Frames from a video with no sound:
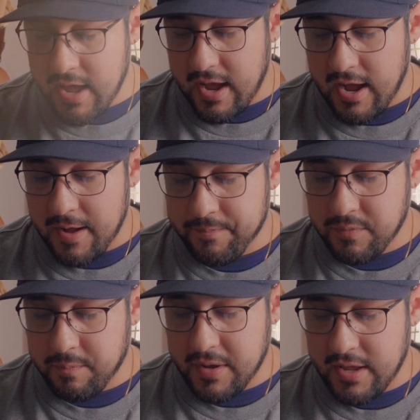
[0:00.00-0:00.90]

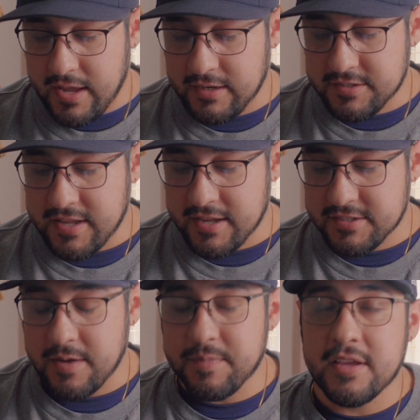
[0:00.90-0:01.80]
Um, but, and it's not
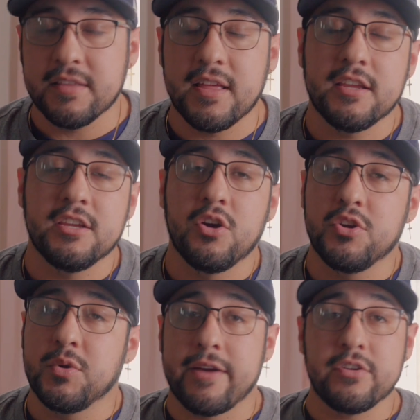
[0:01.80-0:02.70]
something that, you know,
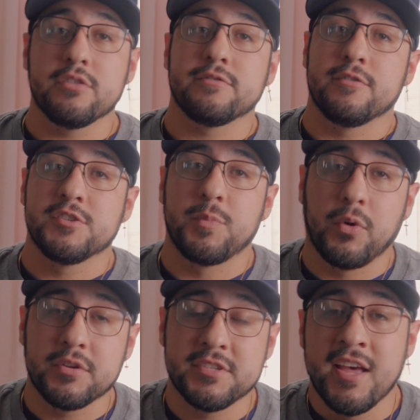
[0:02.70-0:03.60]
you would ever use for
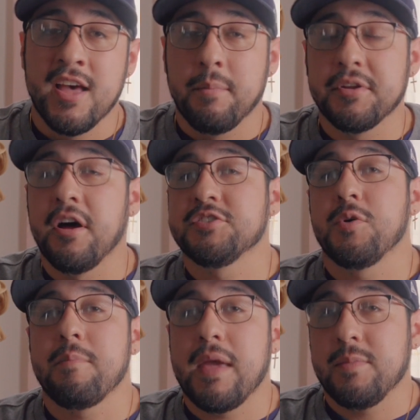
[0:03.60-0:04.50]
sports, but
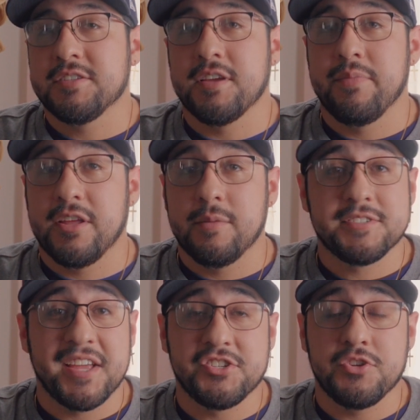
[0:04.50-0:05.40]
also it may be something that
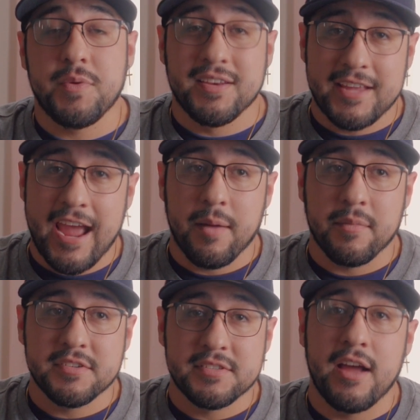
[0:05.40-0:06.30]
upsets you in
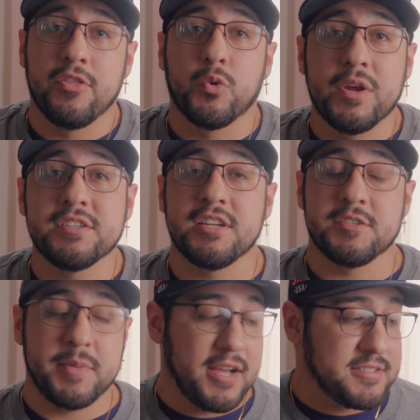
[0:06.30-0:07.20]
cameras. Now the reason
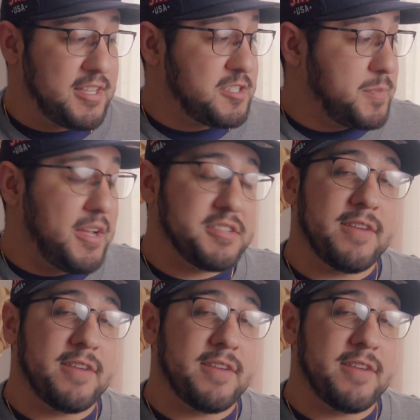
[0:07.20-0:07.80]
is because of this, because